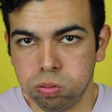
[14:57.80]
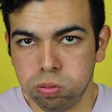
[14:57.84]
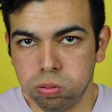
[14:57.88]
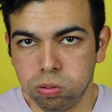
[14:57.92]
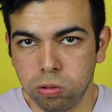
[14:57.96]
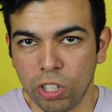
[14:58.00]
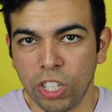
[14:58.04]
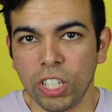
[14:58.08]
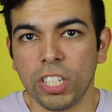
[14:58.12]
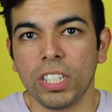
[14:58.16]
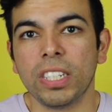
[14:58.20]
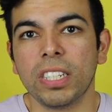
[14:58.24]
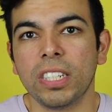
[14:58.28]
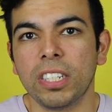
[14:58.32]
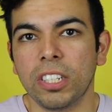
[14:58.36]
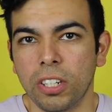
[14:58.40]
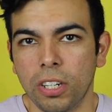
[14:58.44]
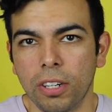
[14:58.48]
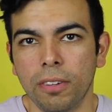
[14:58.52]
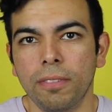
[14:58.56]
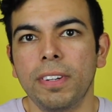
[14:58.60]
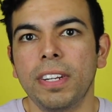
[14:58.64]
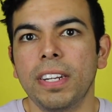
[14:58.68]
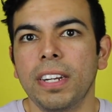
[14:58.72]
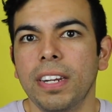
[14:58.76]
she's
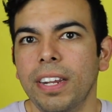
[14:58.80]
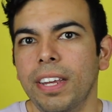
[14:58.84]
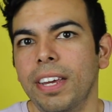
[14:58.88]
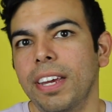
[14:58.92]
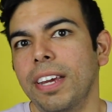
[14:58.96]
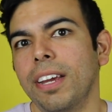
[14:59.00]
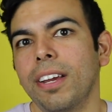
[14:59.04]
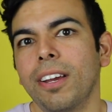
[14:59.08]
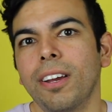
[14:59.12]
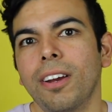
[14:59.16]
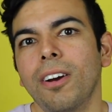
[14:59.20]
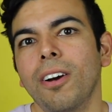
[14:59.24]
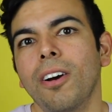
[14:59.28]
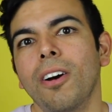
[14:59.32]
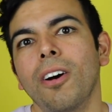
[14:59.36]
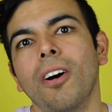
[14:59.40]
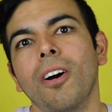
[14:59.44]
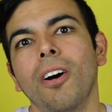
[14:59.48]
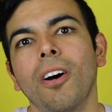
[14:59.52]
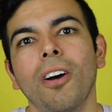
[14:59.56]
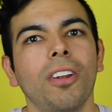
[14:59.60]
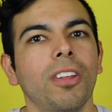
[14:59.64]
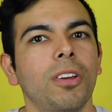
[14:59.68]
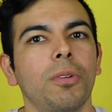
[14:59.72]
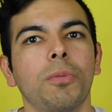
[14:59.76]
serving like
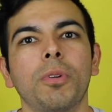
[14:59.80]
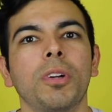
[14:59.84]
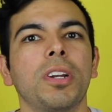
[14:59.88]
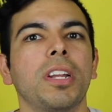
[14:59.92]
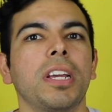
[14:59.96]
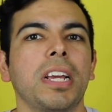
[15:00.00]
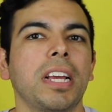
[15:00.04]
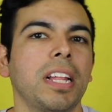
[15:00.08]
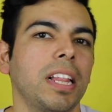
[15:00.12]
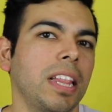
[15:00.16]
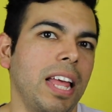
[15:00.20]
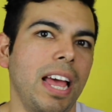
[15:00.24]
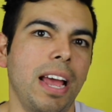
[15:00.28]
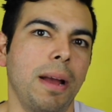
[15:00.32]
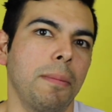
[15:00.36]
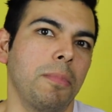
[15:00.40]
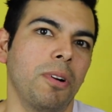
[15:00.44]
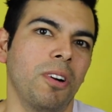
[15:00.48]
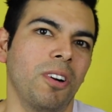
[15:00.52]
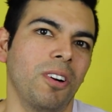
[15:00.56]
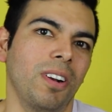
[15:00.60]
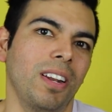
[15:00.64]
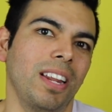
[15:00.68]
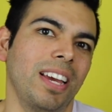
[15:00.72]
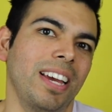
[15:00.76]
Hollywood
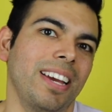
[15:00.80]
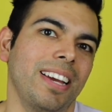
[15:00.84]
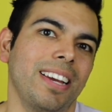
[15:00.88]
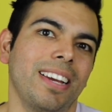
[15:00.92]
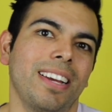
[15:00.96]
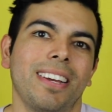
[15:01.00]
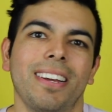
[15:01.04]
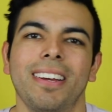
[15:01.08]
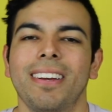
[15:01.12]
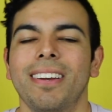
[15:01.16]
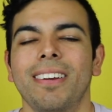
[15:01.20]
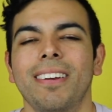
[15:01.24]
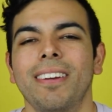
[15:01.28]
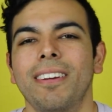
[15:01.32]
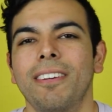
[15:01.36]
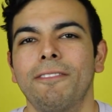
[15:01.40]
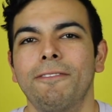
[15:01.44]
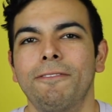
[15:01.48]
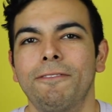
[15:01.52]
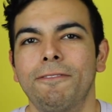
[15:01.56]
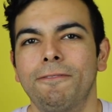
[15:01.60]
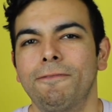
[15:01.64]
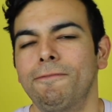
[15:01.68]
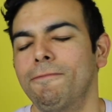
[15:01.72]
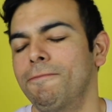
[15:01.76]
glamour, like
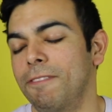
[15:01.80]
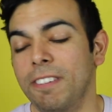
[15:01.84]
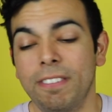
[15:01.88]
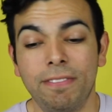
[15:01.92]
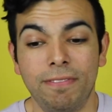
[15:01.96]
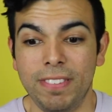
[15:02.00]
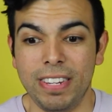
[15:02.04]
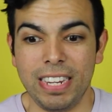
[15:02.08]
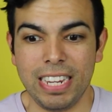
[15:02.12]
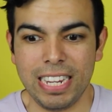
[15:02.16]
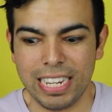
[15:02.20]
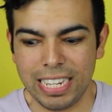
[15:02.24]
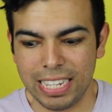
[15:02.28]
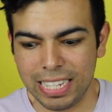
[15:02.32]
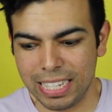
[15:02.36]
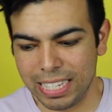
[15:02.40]
50s